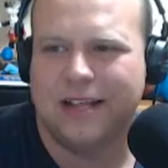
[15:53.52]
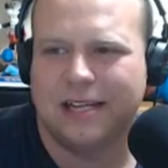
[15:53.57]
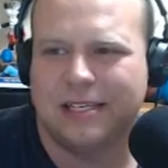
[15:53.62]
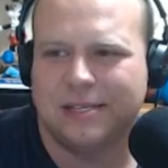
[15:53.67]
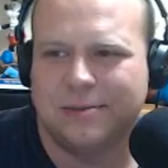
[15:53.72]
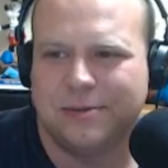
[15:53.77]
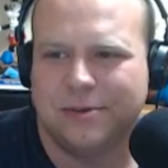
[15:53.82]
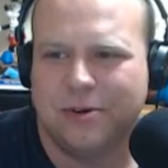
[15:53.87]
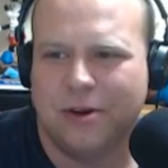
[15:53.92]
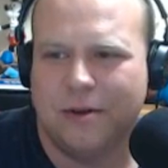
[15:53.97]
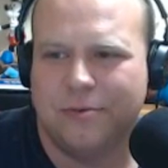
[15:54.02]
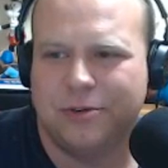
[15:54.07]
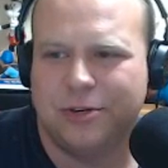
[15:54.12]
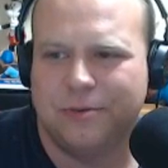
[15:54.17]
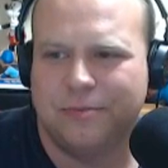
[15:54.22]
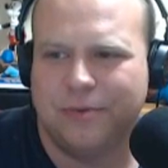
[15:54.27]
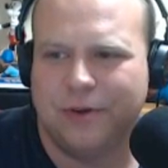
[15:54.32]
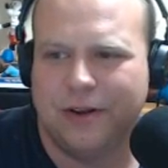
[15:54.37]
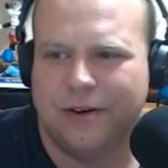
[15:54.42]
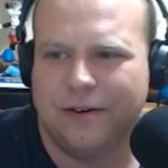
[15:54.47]

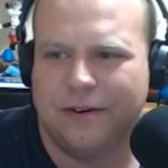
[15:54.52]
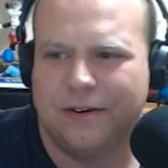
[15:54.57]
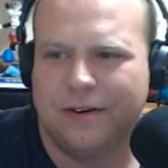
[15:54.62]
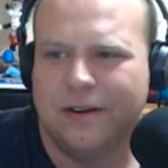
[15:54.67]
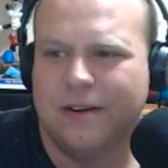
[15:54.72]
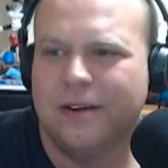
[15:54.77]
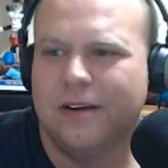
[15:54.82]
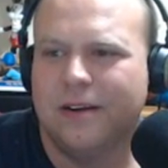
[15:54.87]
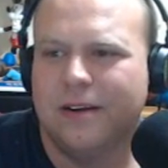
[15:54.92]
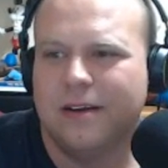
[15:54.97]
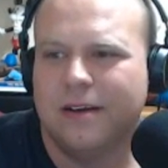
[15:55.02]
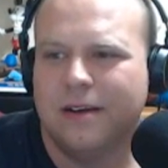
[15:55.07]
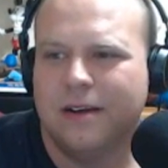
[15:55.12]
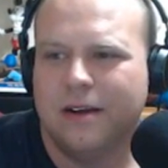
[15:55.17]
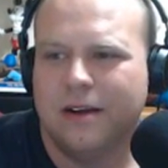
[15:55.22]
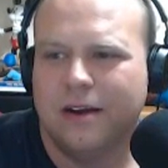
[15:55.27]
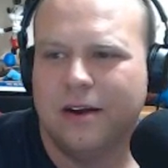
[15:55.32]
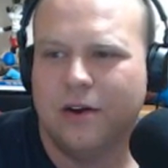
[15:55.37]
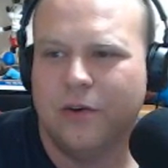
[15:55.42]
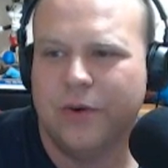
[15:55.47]
subscription button.
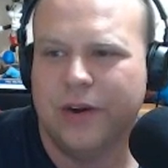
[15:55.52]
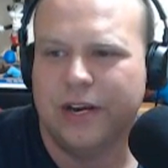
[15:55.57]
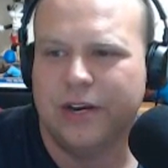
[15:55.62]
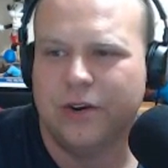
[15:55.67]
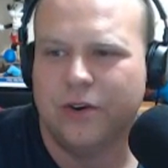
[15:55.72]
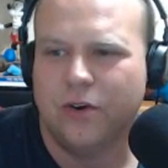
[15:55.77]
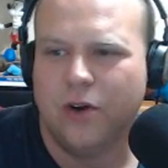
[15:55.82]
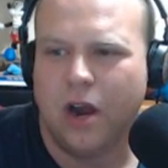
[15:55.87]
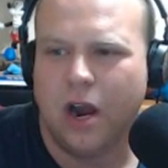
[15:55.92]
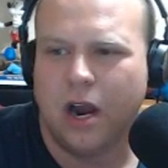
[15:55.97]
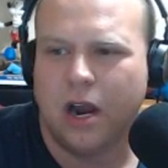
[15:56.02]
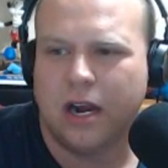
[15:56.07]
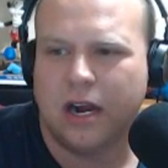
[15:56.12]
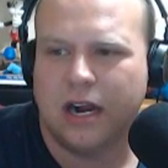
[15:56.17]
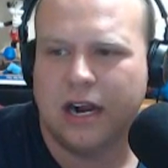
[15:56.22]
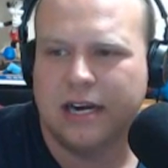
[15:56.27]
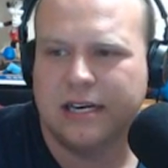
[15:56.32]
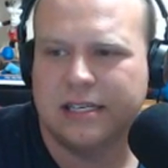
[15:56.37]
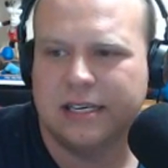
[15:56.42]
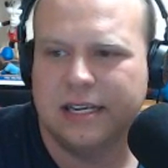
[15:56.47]
We do
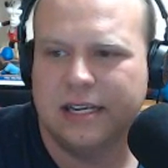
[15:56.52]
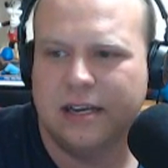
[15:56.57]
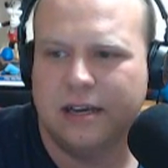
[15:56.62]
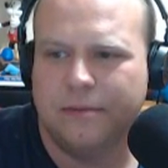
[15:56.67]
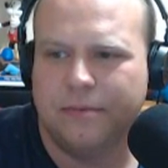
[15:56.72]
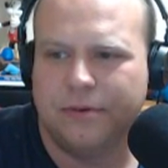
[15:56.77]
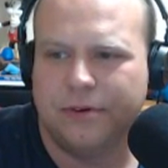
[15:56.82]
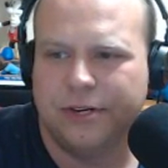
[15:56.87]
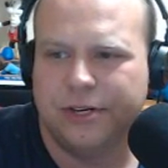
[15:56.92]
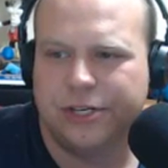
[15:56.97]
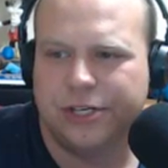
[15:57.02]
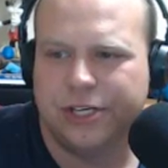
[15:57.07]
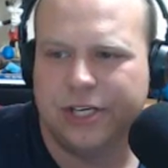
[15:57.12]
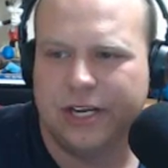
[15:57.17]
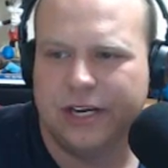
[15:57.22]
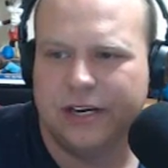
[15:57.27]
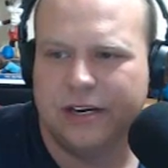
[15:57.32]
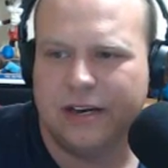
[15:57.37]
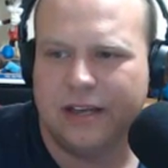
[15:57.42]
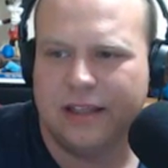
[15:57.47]
greatly
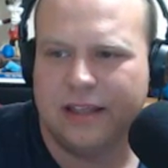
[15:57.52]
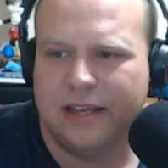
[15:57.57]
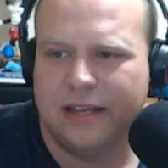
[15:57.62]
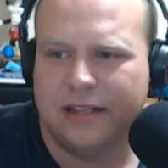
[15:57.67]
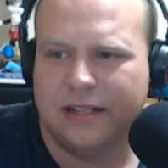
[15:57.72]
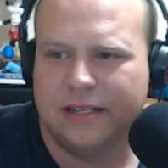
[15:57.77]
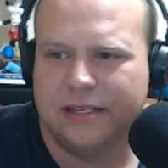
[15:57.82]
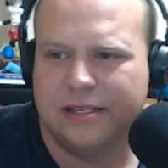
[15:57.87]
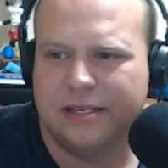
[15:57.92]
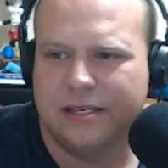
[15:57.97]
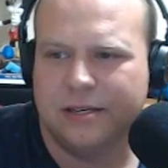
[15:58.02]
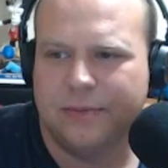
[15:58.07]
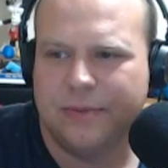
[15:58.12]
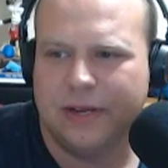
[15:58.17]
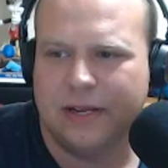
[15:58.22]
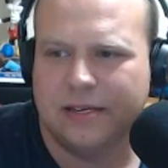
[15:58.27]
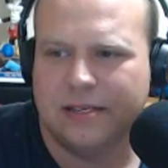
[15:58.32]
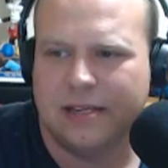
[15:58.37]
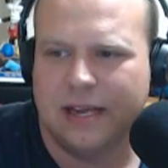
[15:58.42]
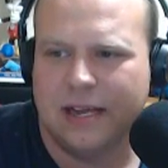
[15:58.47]
appreciate it. I think these need to
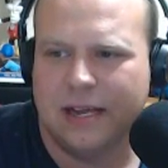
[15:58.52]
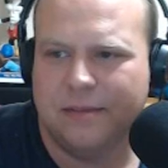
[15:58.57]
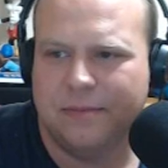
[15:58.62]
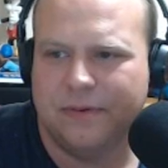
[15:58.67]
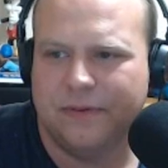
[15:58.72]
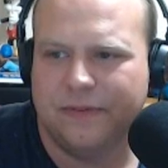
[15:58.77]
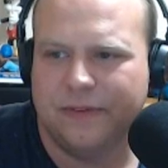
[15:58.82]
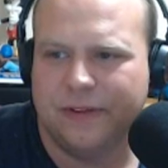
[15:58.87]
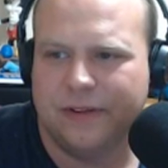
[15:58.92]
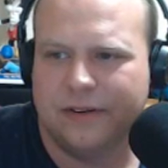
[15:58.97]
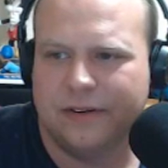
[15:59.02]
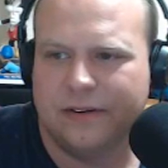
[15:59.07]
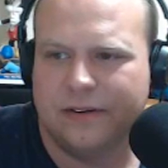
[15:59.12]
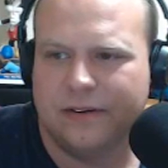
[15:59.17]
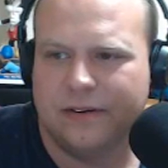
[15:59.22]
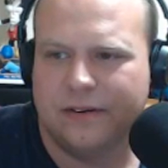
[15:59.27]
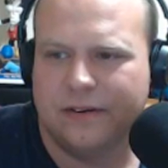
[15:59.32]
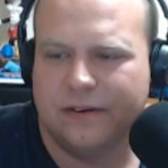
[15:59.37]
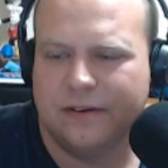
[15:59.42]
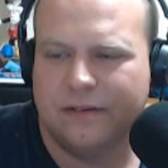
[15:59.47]
be on top of it.
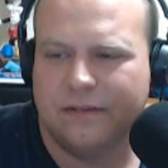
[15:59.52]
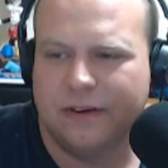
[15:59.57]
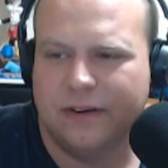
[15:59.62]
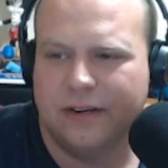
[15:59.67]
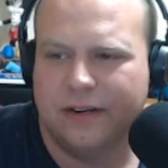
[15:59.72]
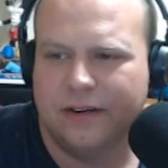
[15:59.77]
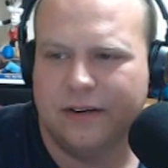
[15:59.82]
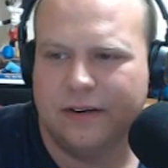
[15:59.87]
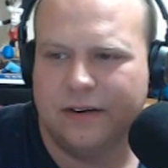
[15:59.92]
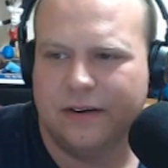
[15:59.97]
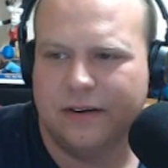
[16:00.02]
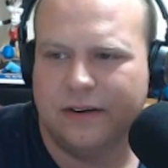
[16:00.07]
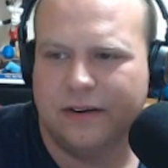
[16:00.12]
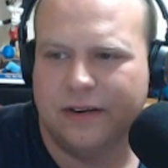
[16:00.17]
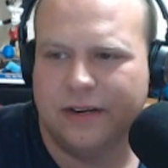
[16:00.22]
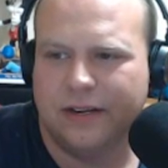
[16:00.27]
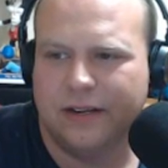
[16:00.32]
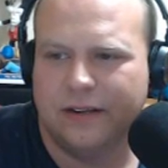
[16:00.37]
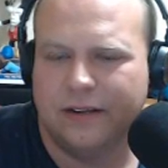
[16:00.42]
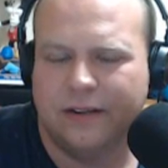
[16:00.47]
All right.
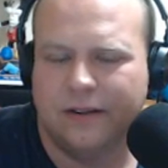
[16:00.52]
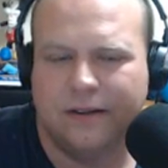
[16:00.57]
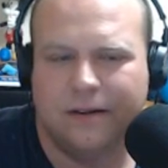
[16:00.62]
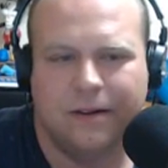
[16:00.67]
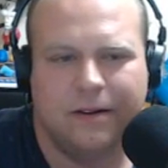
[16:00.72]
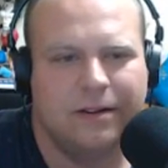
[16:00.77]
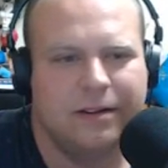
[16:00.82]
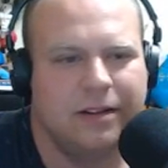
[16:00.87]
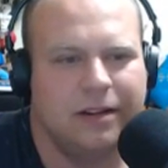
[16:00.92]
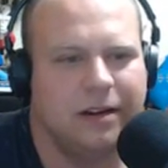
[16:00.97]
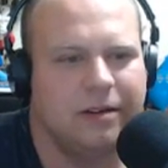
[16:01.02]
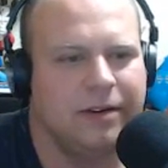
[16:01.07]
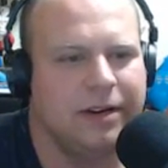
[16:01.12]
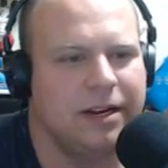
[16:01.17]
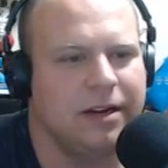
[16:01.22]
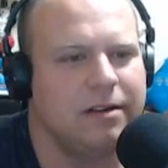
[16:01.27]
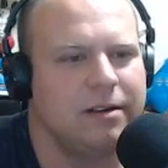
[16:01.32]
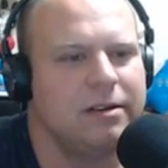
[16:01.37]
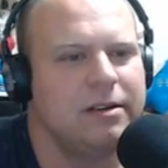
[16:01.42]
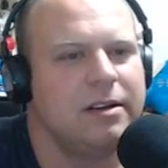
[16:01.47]
Yeah. There we
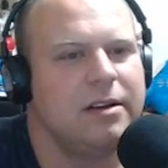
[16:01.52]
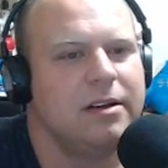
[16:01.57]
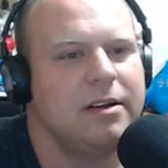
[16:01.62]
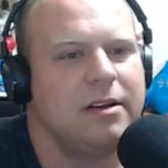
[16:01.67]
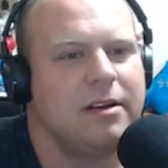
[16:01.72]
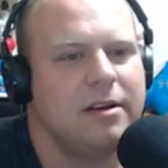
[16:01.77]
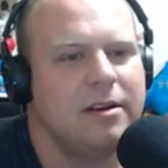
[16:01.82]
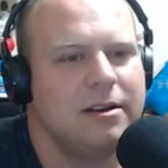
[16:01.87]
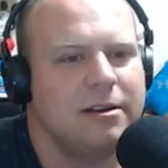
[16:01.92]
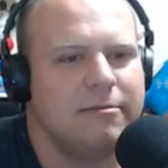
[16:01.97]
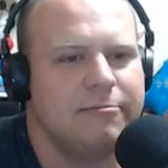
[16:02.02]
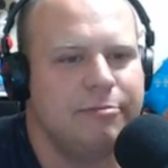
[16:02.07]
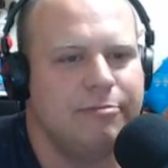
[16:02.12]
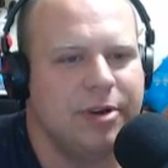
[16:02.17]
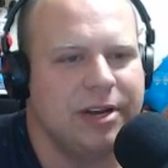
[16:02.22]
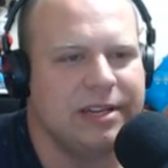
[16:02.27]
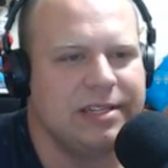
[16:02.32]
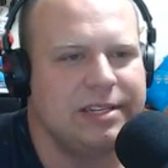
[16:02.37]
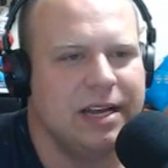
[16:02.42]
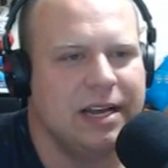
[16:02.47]
go.
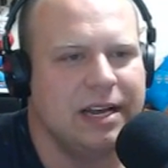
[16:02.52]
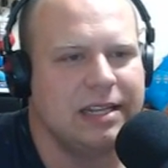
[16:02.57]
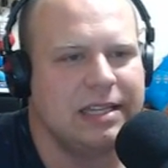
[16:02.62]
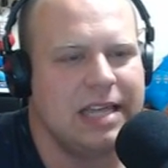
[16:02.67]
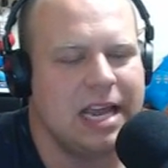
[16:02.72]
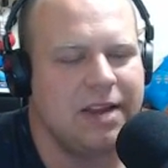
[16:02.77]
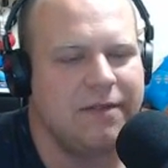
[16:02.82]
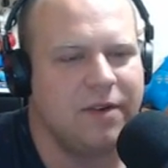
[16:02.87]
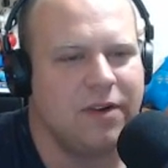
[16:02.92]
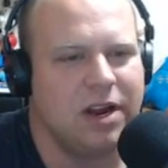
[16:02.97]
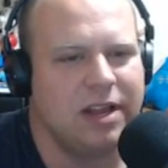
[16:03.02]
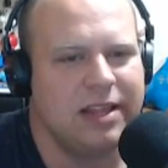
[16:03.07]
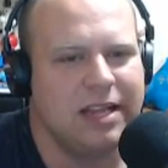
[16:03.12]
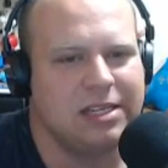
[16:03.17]
But thank you for hitting that